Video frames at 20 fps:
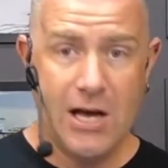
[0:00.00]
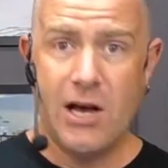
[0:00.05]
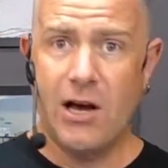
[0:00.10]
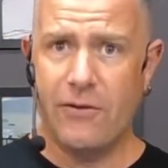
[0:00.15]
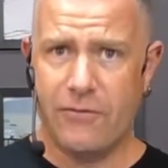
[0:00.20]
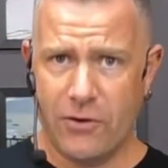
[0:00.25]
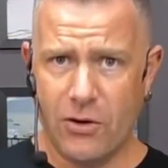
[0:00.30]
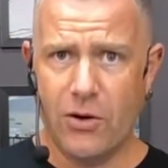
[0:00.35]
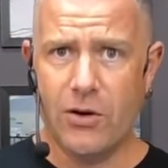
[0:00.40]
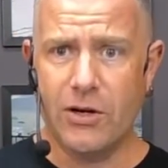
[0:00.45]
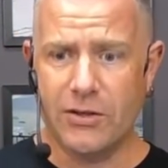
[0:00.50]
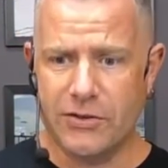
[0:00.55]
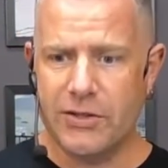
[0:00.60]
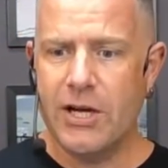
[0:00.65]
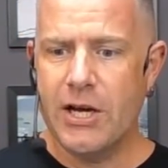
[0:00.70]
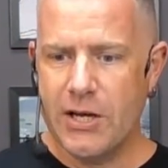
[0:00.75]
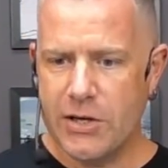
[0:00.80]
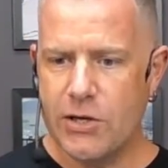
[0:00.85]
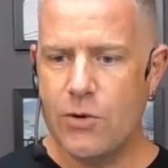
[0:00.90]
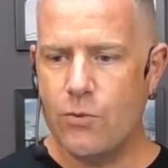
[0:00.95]
Of course,
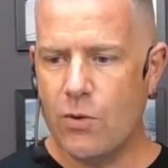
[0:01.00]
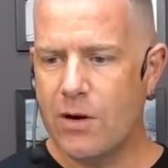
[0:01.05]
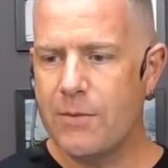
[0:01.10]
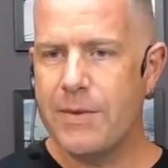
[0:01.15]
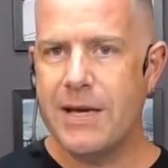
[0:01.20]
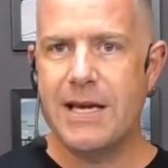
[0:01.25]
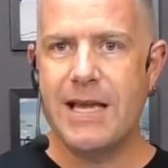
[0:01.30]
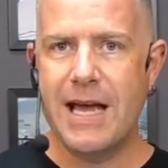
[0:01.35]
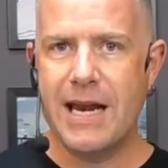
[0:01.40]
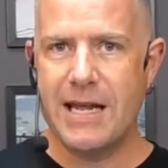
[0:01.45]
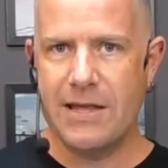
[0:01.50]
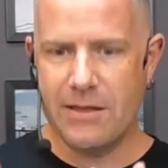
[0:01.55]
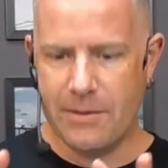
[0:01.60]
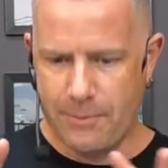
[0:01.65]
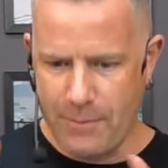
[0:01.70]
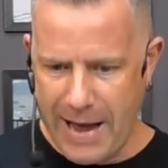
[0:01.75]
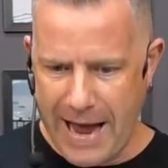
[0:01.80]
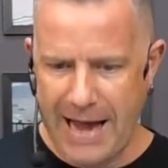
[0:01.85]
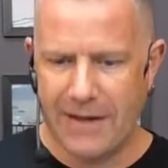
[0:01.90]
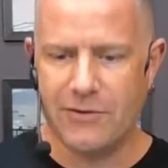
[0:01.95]
you want to be getting the
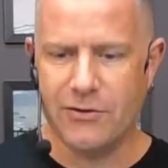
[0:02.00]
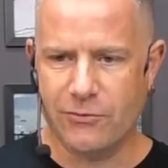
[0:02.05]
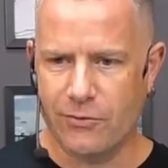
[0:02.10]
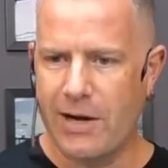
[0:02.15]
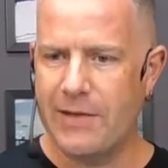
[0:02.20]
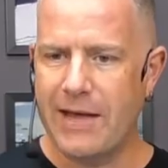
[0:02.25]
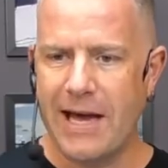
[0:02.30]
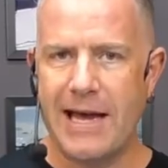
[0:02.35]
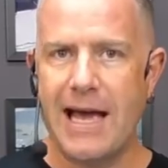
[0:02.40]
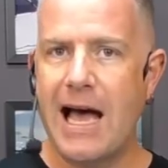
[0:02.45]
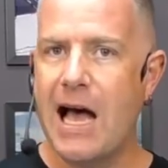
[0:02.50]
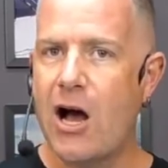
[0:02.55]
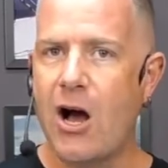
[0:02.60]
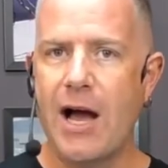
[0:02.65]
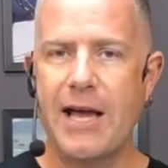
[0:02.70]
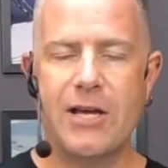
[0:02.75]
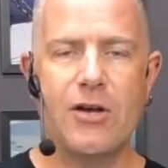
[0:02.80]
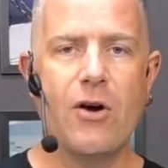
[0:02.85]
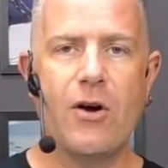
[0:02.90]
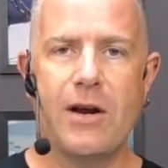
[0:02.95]
patterns right. They are
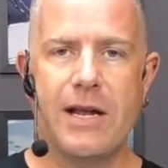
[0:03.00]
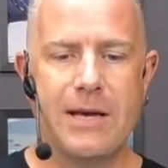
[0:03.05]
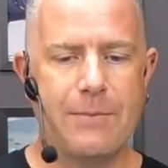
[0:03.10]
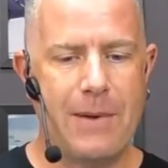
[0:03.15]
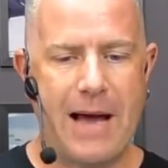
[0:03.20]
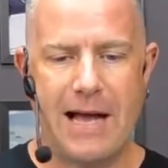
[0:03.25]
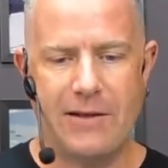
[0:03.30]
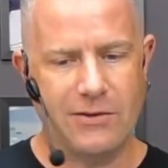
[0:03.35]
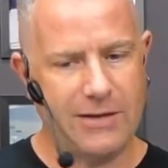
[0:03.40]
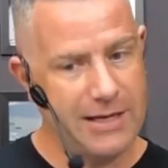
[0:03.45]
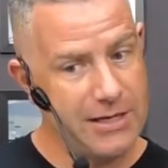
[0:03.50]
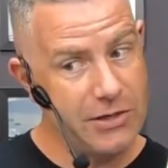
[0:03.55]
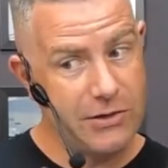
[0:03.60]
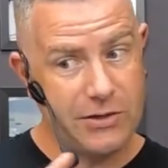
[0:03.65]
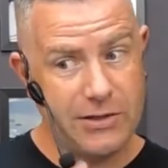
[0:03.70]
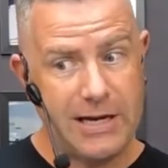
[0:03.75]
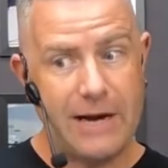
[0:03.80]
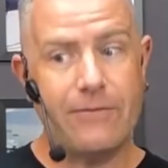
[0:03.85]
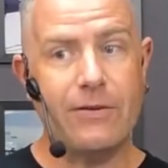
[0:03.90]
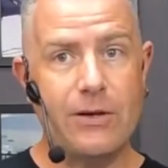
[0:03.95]
iconic patterns. Like you
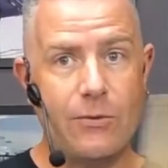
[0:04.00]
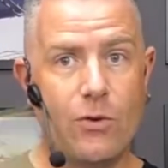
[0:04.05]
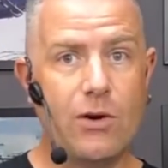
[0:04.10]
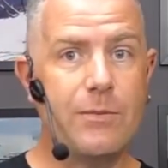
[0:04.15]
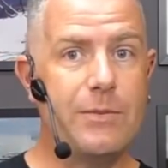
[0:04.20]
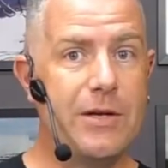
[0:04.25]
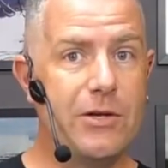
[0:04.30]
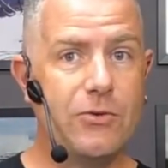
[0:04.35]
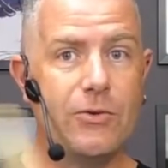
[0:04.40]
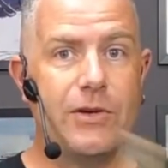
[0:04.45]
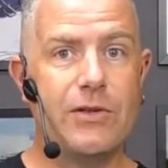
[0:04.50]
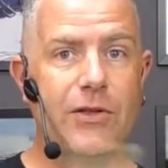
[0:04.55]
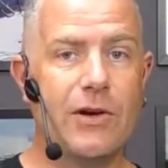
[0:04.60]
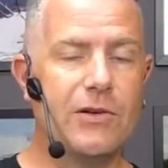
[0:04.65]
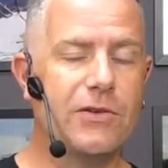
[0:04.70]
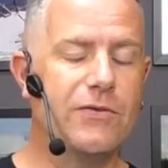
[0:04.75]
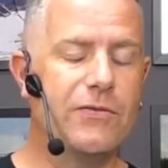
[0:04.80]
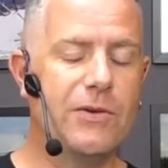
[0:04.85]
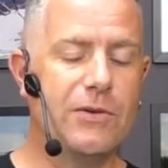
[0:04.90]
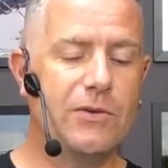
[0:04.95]
definitely want to be doing
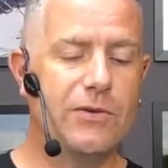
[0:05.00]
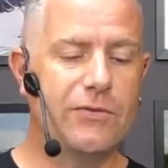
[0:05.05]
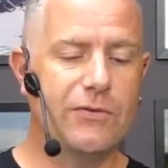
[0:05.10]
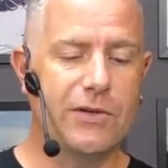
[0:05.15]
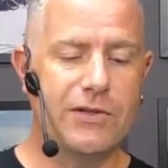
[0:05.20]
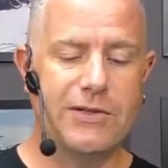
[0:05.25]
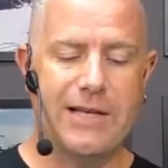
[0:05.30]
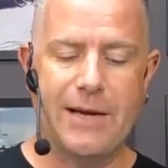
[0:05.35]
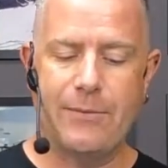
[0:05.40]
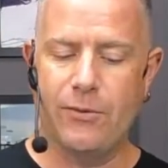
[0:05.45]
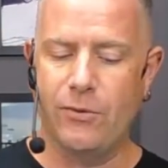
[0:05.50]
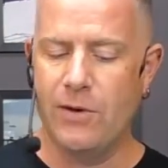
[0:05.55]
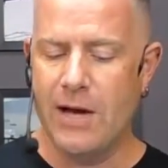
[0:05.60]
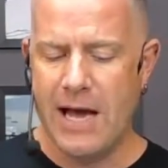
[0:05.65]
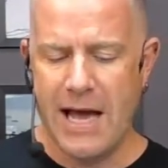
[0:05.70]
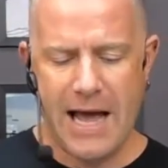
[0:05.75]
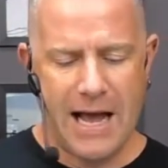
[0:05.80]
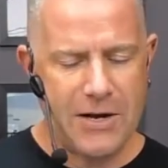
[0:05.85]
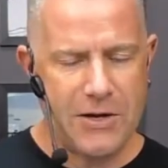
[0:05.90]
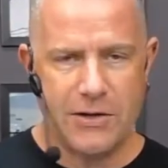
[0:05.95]
those fills, for example,
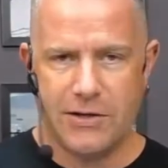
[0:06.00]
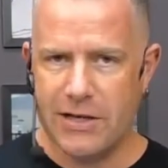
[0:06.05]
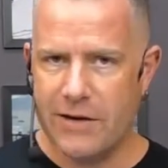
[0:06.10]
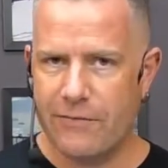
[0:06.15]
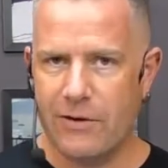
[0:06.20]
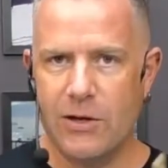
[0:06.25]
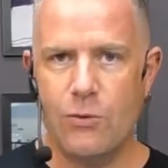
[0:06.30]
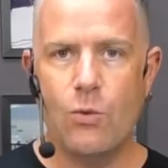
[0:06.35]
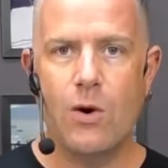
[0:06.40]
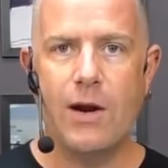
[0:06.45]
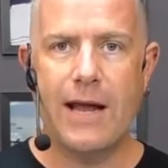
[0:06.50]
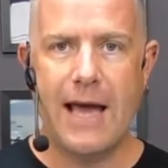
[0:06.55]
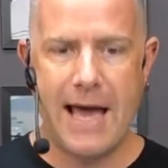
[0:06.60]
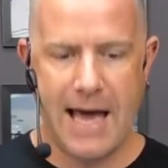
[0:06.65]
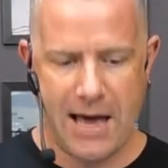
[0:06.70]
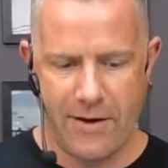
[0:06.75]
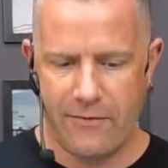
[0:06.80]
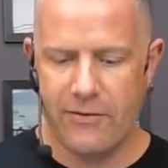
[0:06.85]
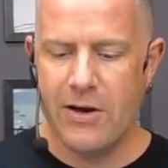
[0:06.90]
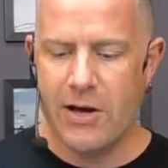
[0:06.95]
and you definitely want to
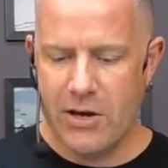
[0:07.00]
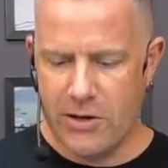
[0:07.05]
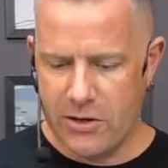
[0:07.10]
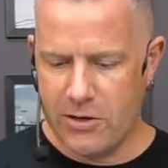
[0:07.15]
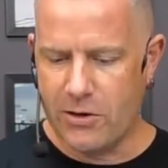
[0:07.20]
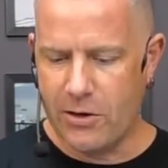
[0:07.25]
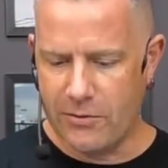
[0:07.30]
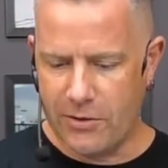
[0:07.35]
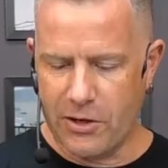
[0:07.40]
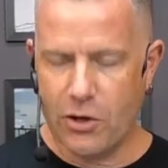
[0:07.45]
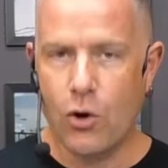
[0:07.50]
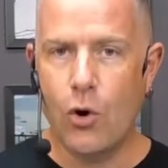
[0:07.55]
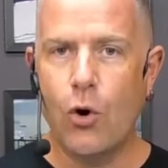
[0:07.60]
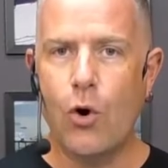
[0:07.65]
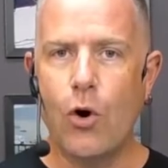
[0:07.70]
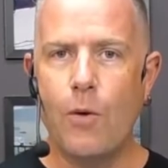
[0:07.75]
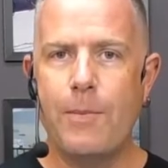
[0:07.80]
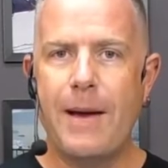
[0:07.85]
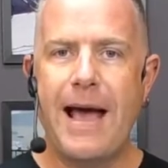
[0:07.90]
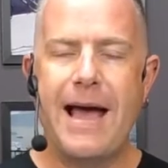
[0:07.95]
have, you know, the
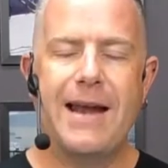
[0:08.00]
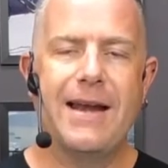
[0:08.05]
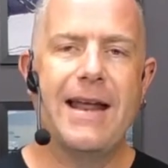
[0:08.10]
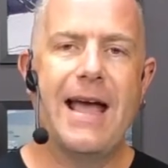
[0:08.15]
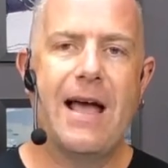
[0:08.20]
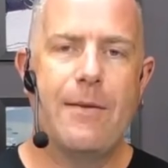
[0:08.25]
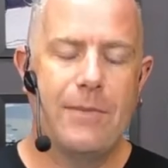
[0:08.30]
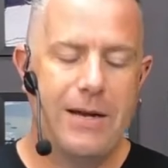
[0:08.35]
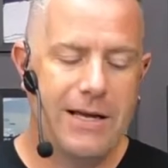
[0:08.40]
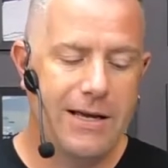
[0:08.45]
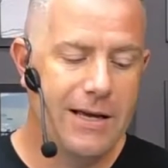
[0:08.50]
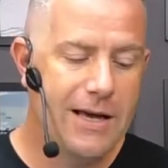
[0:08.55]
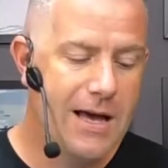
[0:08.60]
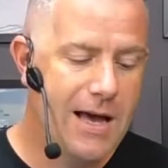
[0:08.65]
core pattern happening